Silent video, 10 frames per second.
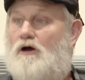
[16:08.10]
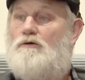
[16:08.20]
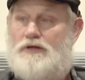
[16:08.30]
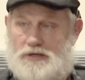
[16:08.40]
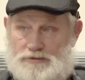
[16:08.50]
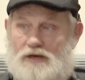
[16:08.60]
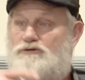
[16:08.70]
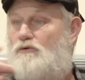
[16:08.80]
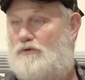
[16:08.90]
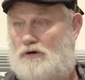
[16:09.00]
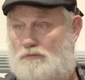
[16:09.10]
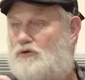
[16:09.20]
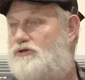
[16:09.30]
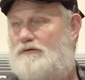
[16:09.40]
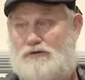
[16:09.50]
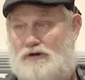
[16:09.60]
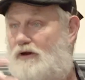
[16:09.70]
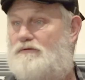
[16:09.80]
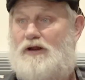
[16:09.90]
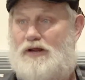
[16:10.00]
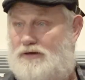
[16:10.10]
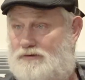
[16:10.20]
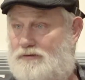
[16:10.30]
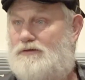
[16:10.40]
Oh, yes, I was over there almost every day.